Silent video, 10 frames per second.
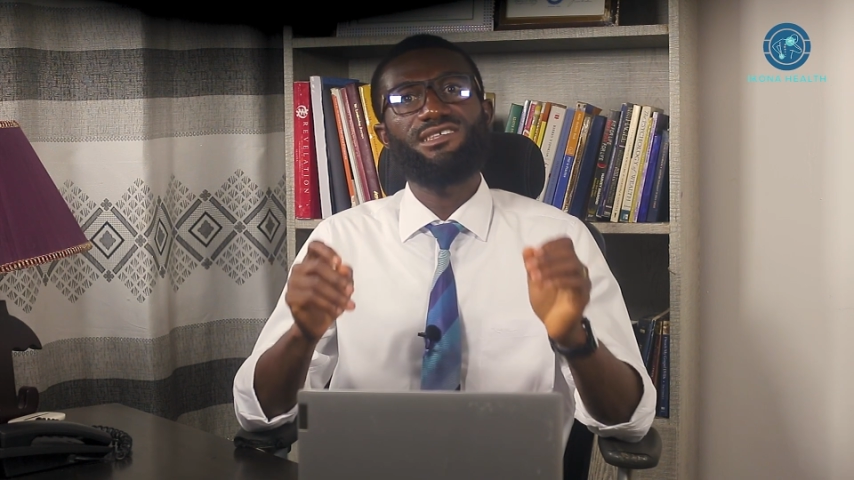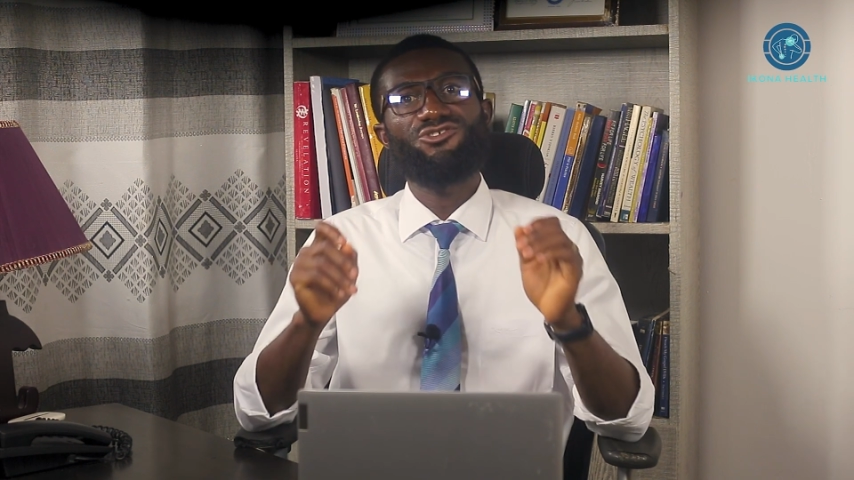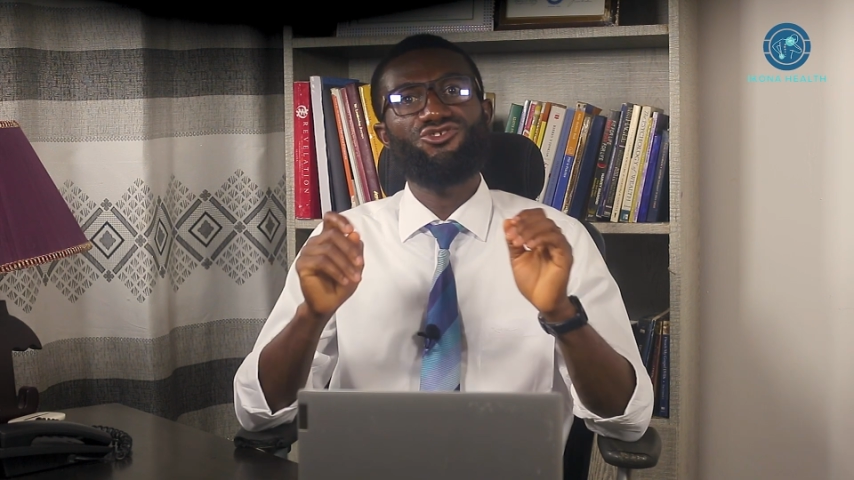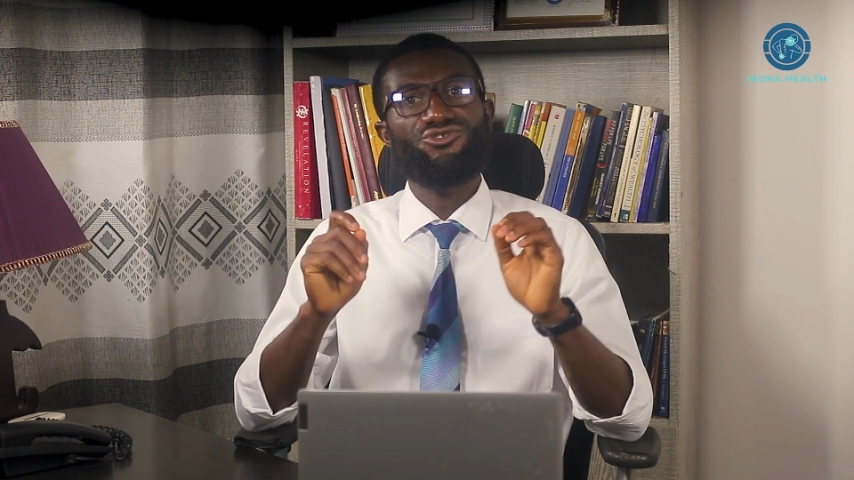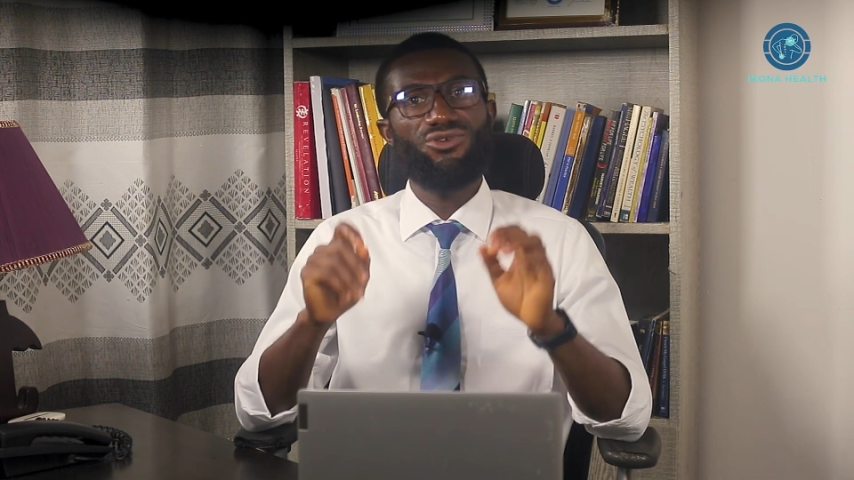as a
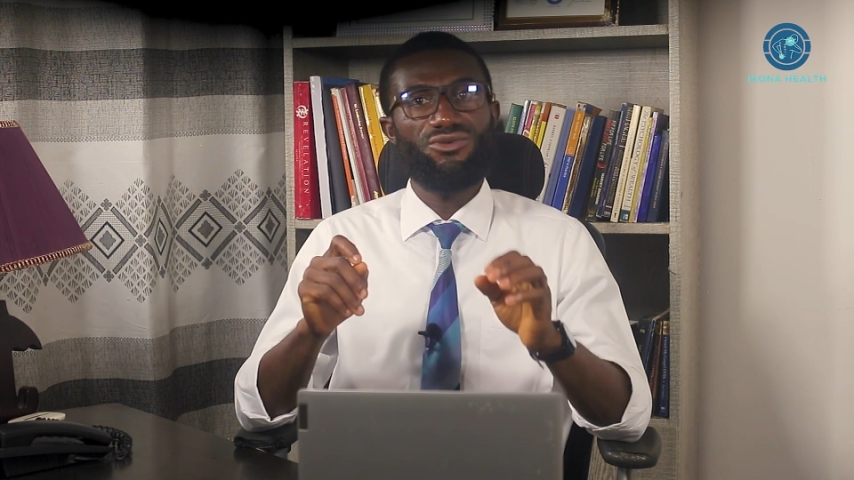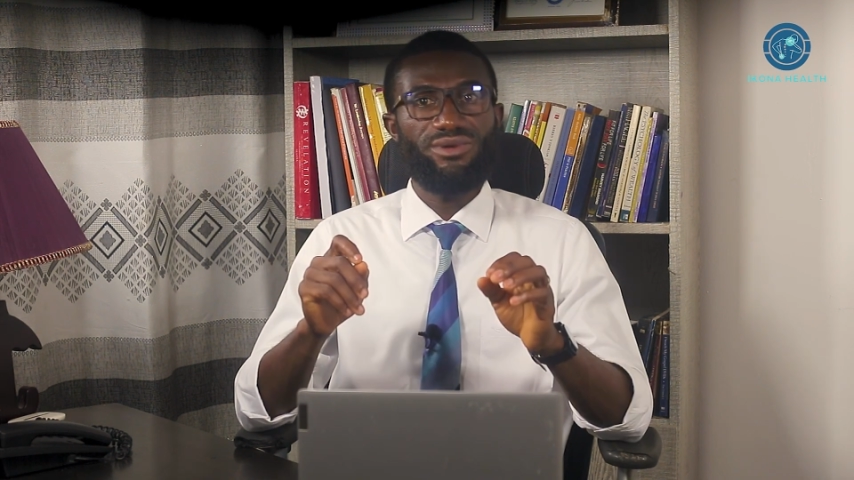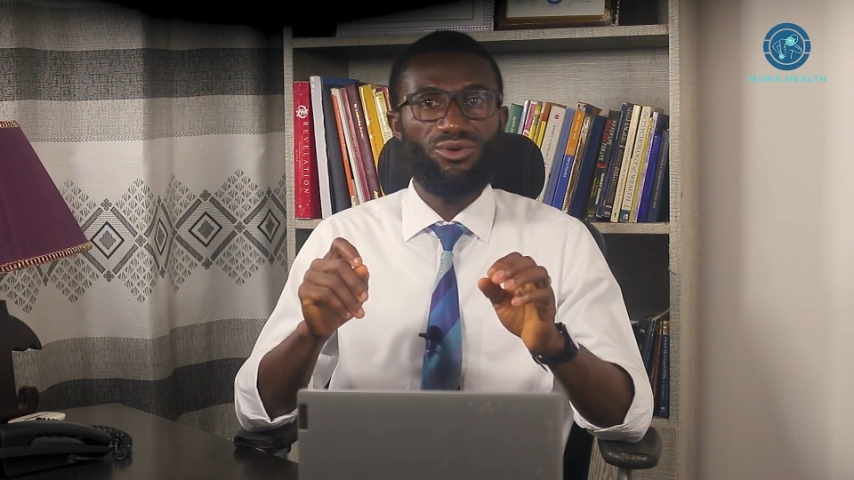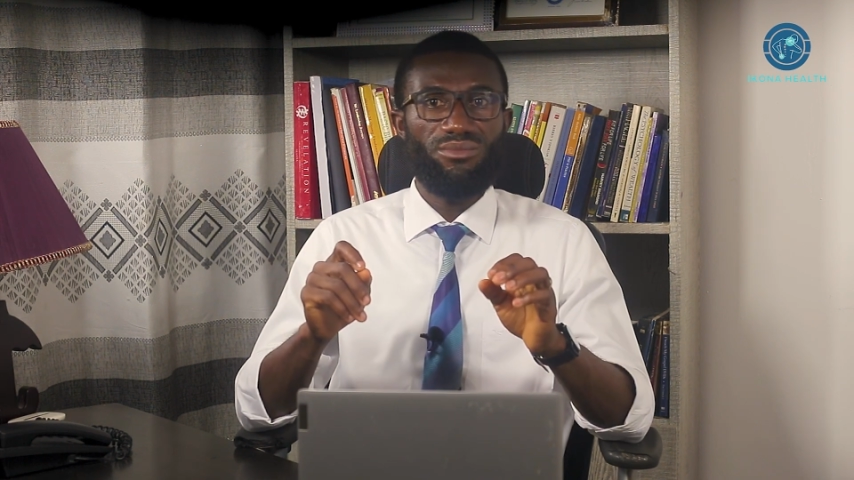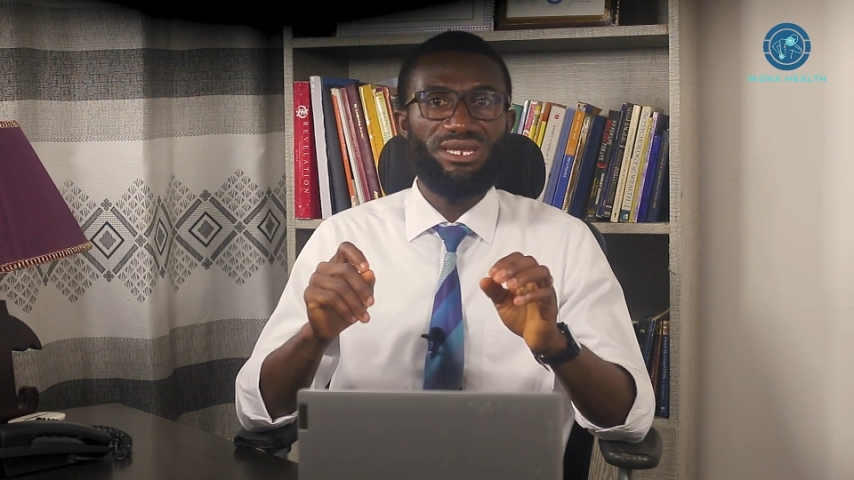strong
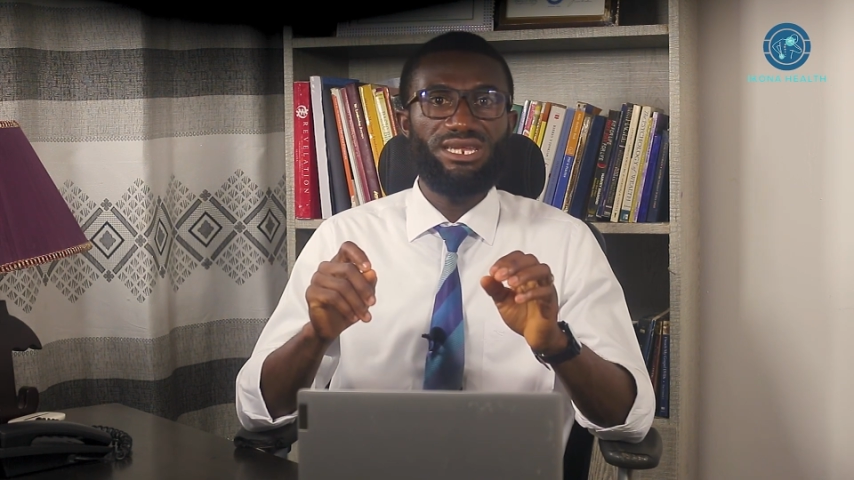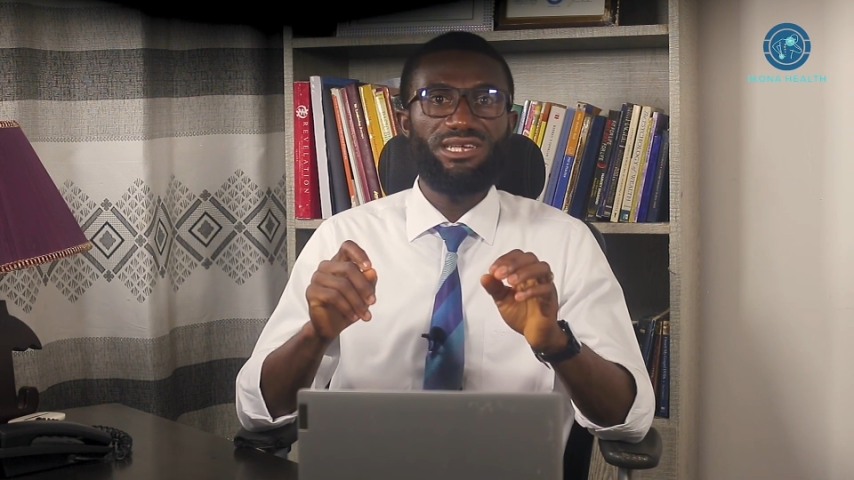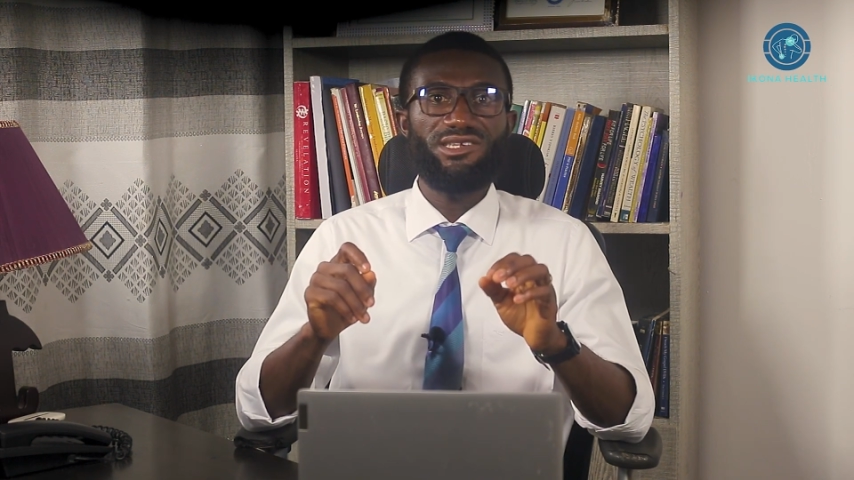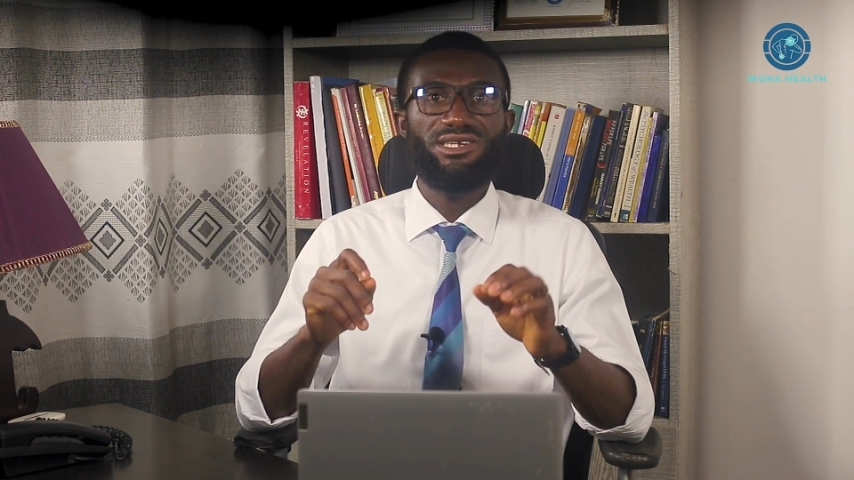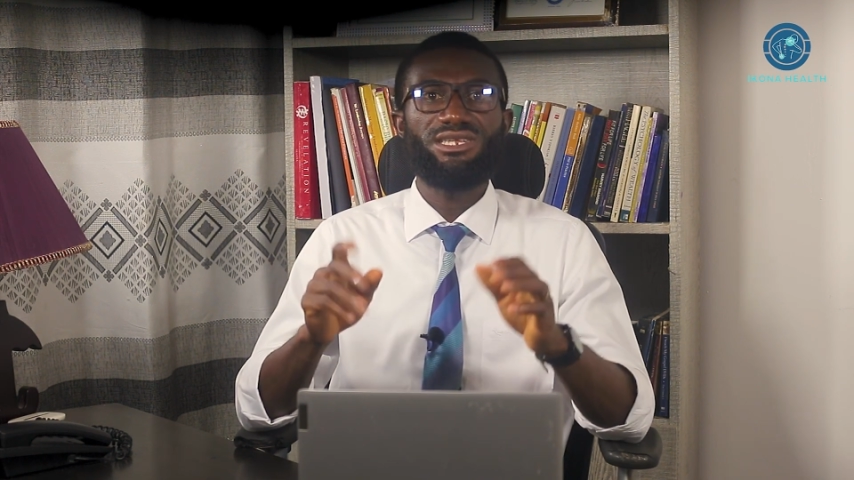
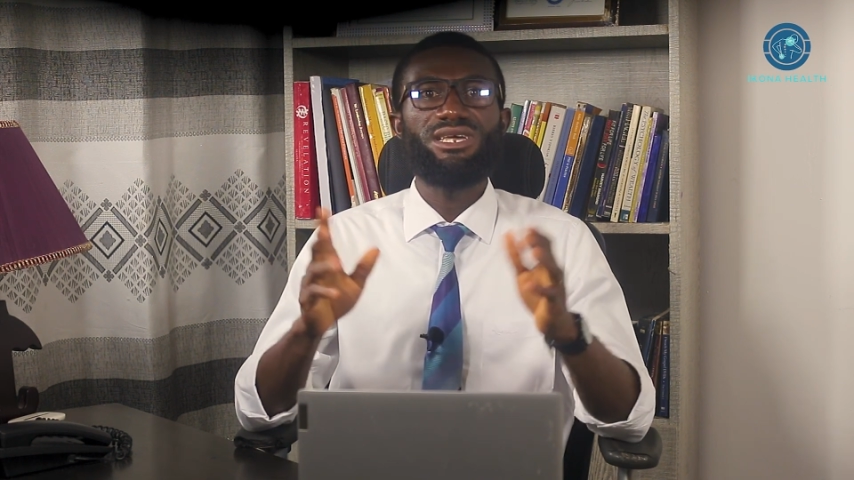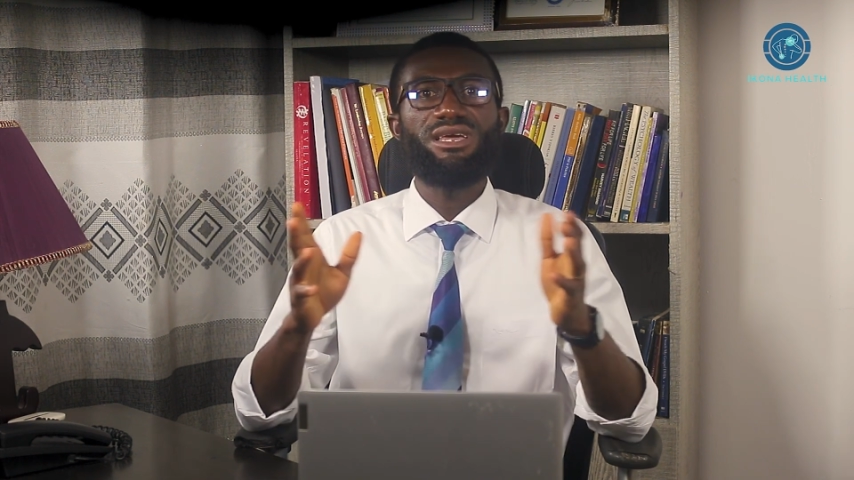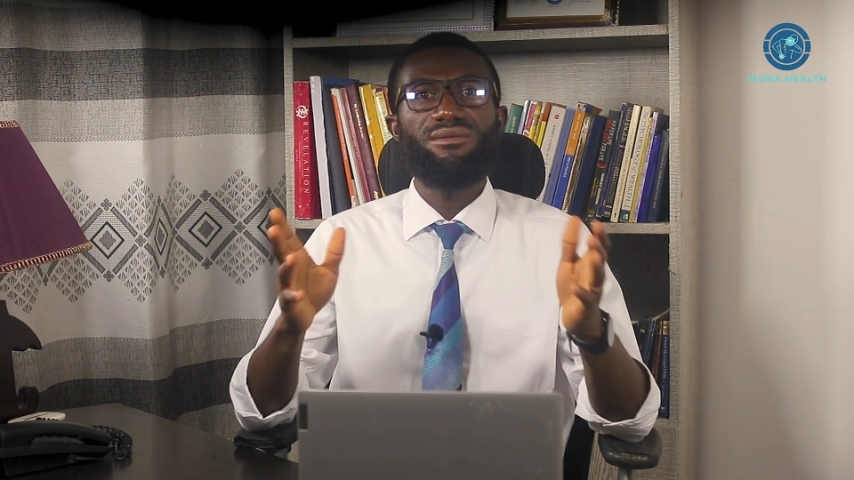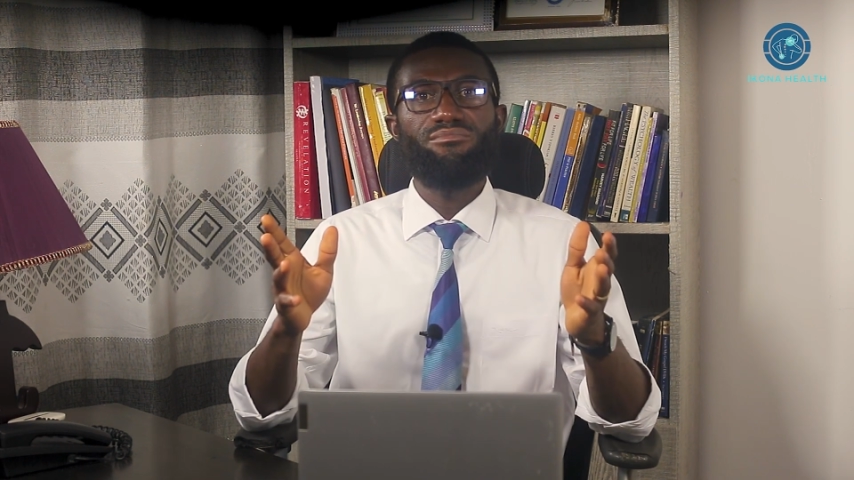recommendation